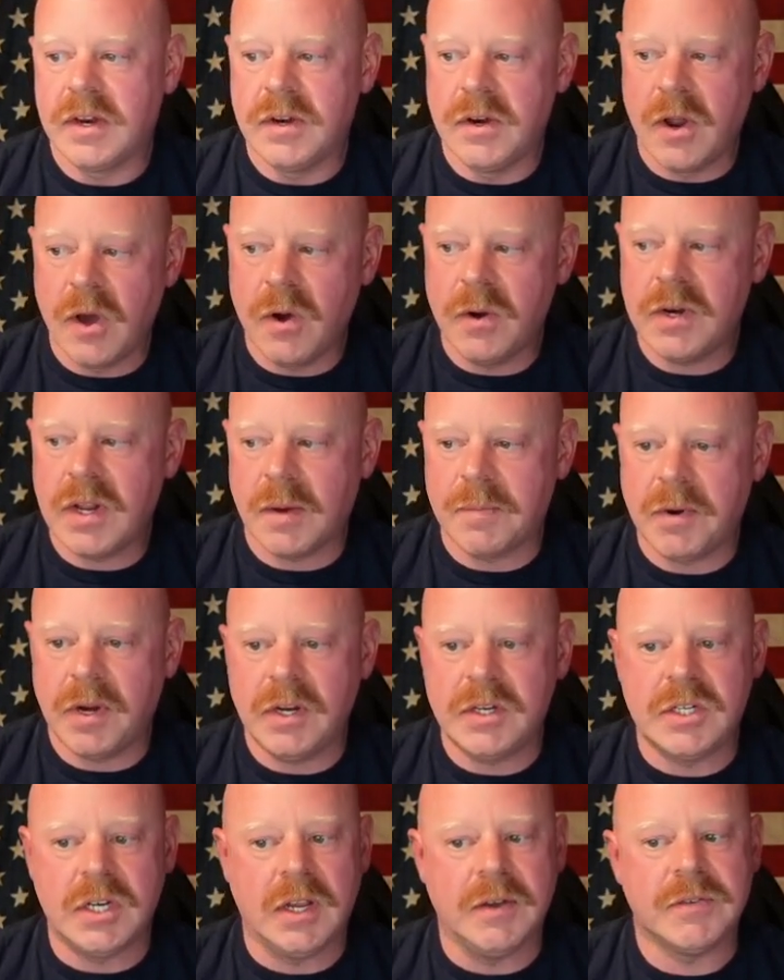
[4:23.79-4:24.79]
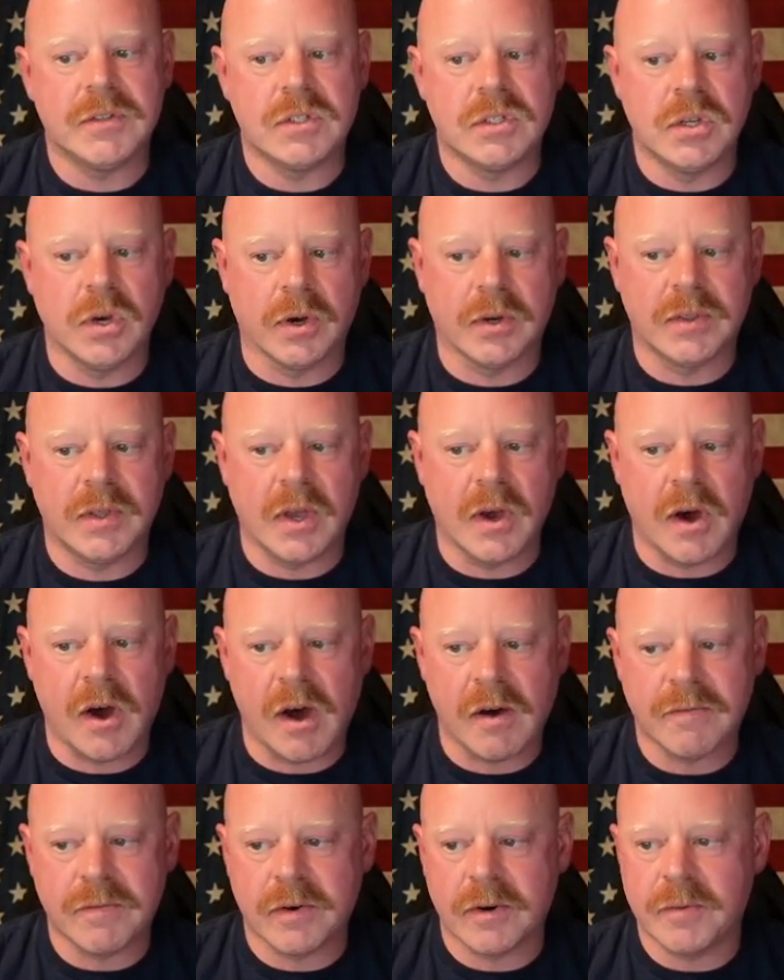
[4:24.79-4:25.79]
No deputy chiefs took the
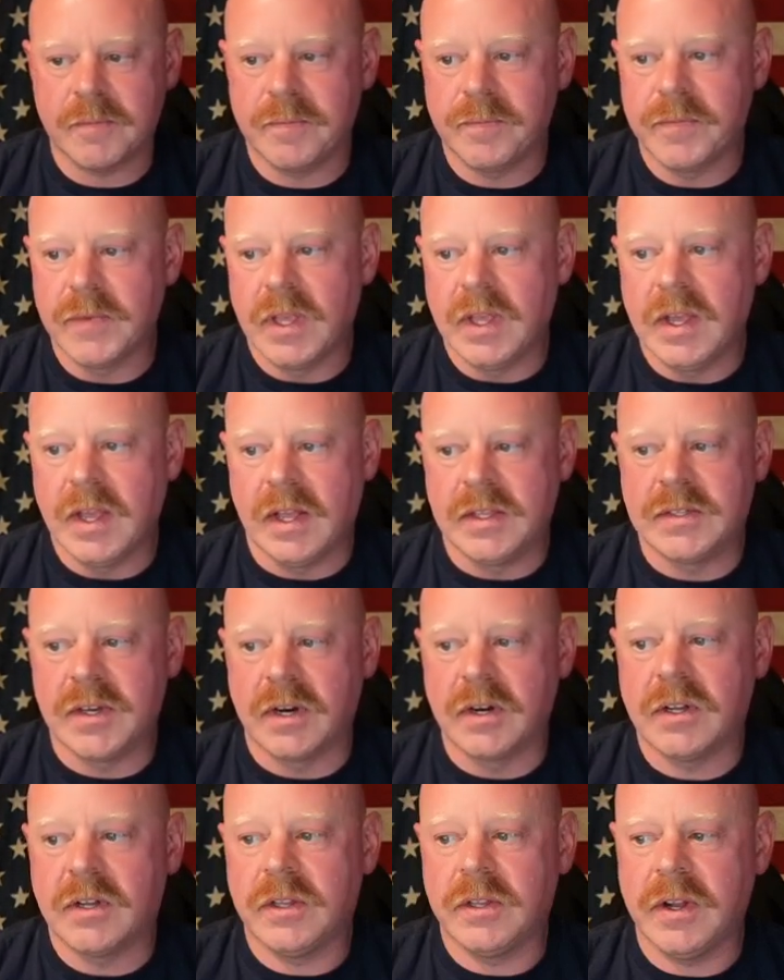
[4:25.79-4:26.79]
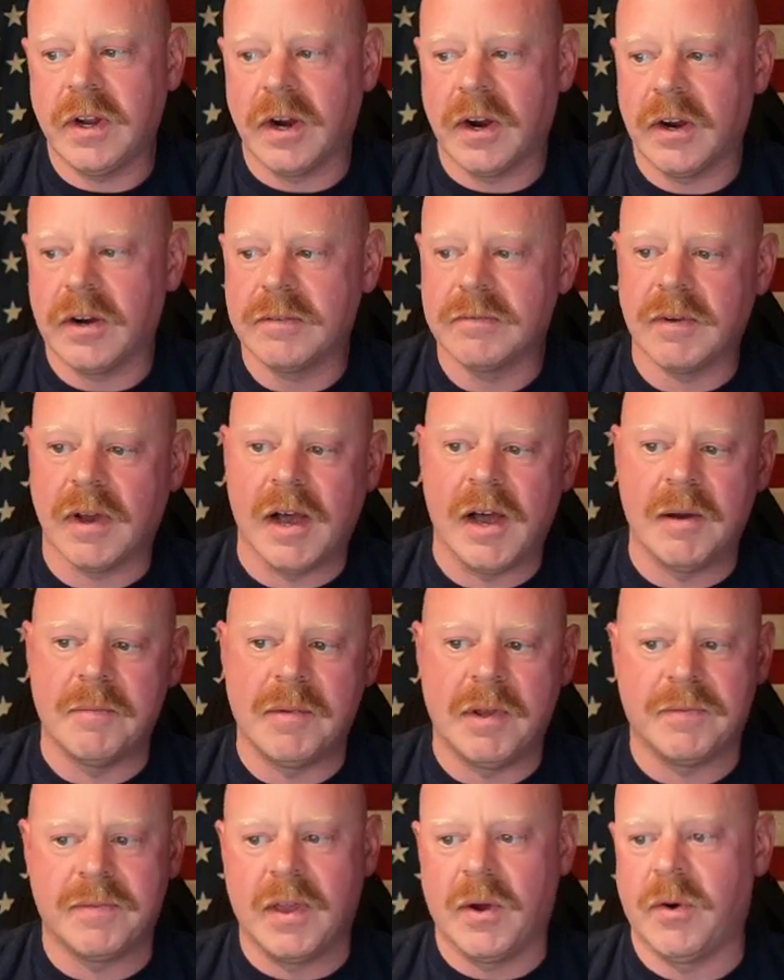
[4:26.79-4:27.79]
offer. It's unclear
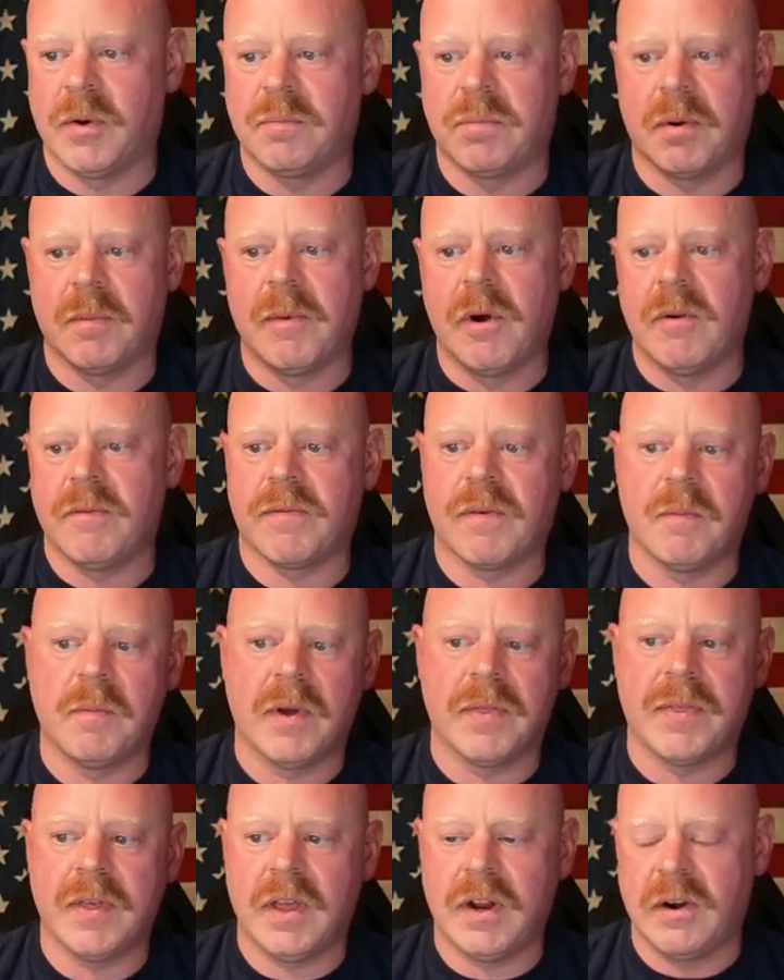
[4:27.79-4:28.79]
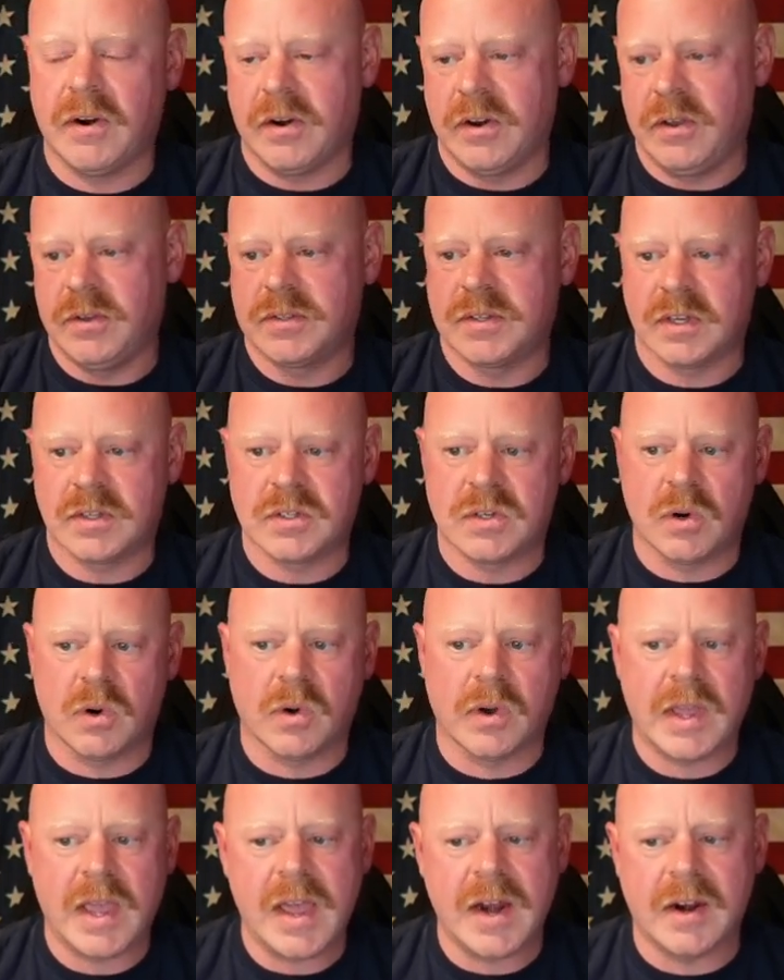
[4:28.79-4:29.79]
if they would promote from within or use
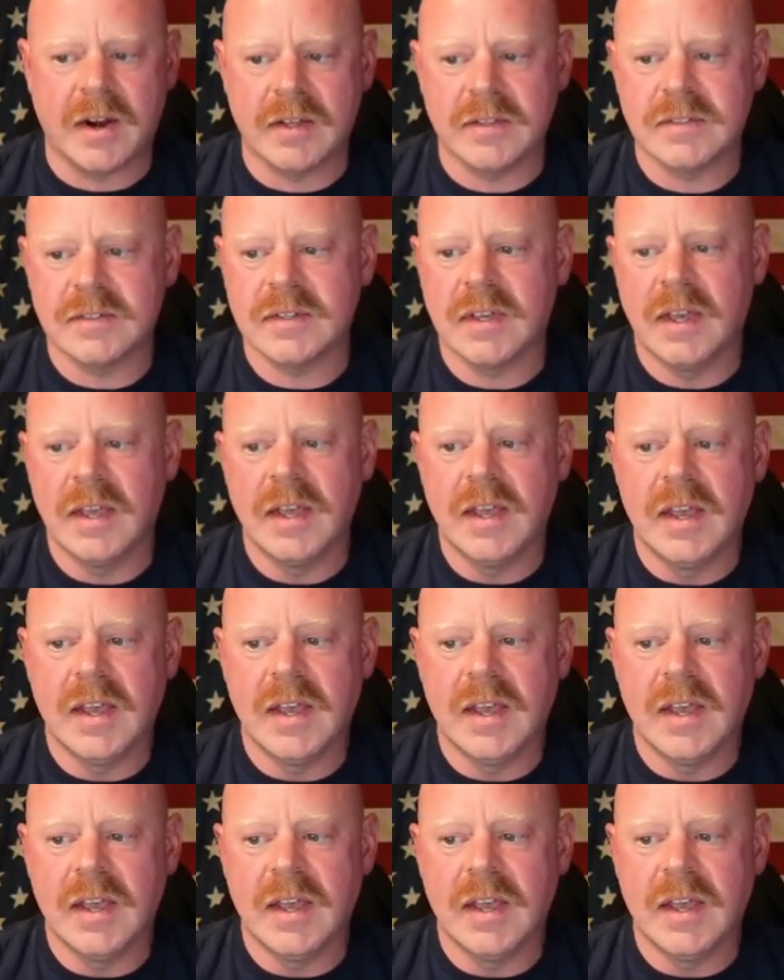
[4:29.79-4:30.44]
external candidates.